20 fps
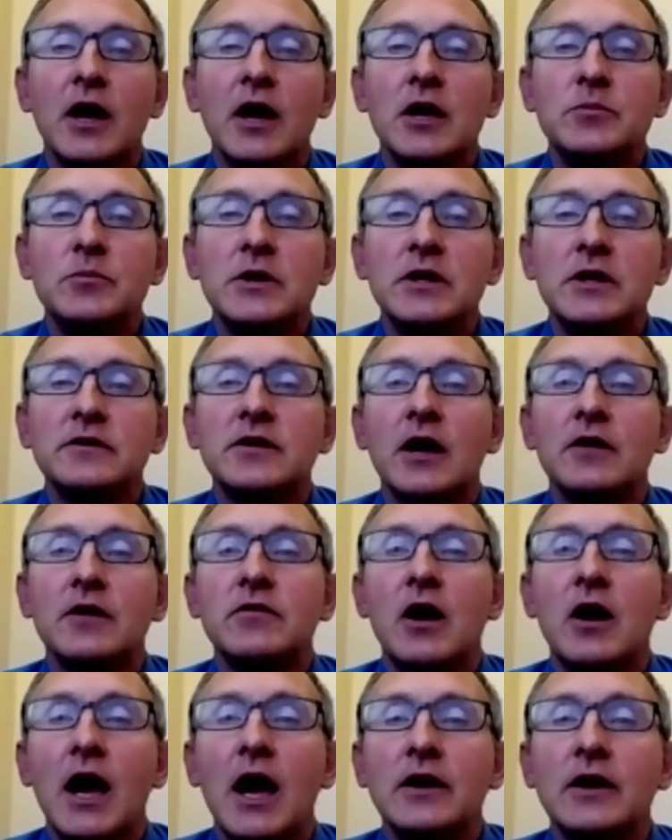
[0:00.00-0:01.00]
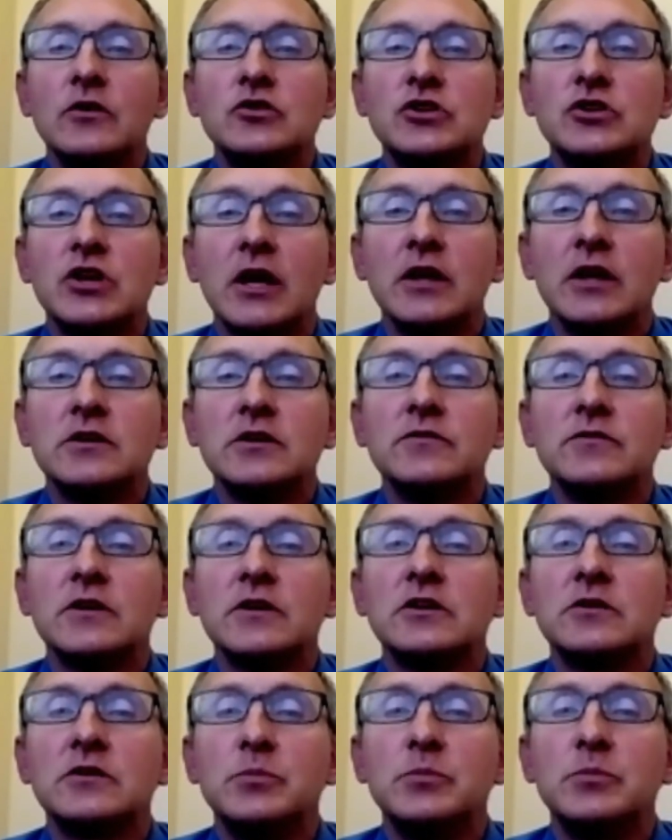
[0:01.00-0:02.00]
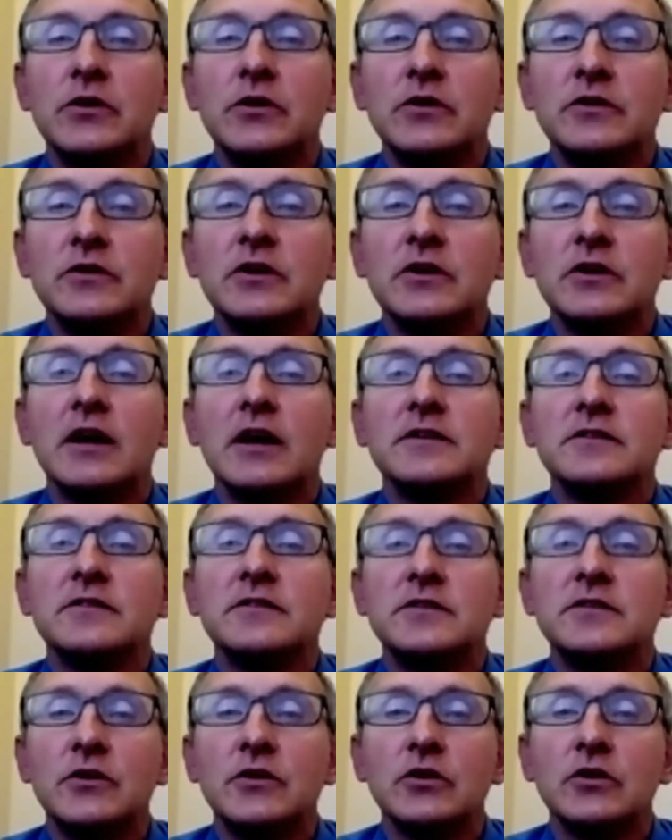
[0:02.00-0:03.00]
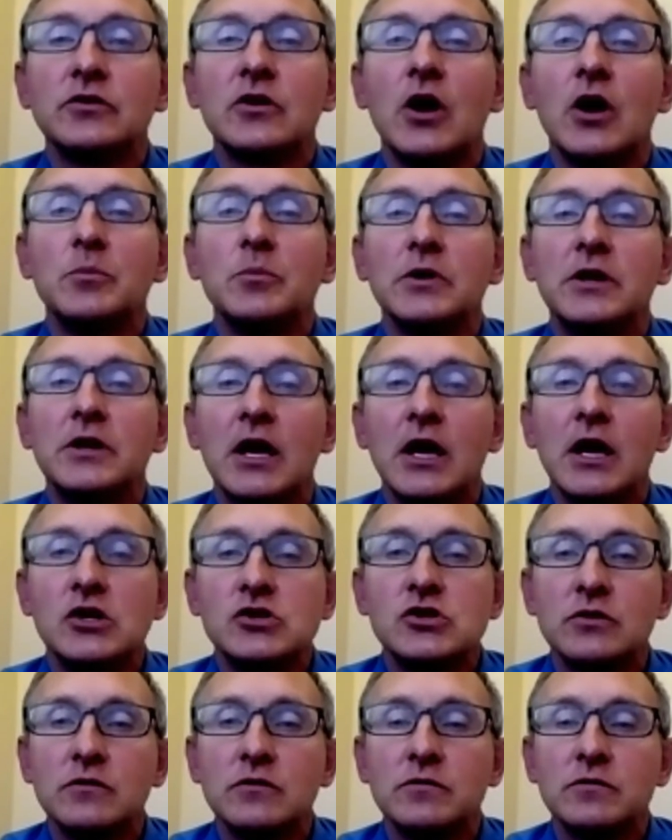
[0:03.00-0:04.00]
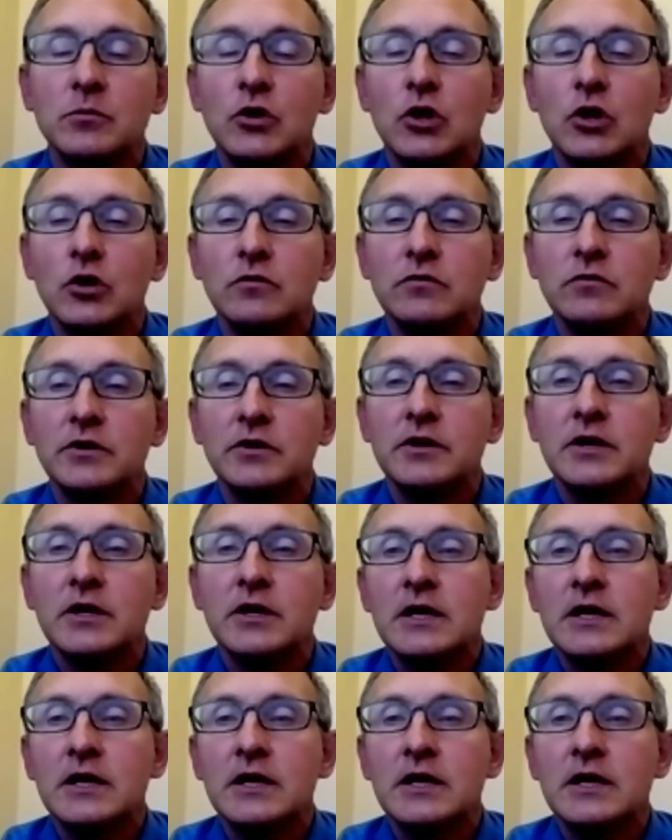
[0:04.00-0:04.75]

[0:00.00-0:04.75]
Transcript: diabetes have a higher chance of experiencing a serious complication from COVID?